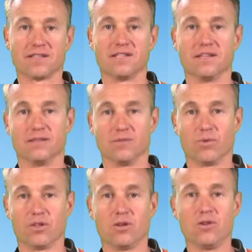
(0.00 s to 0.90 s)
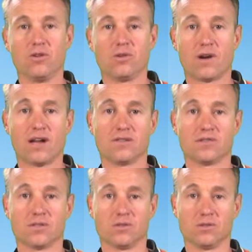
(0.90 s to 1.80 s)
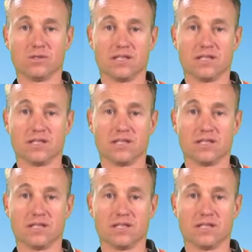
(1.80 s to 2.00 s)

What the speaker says: it. With a huge range of saws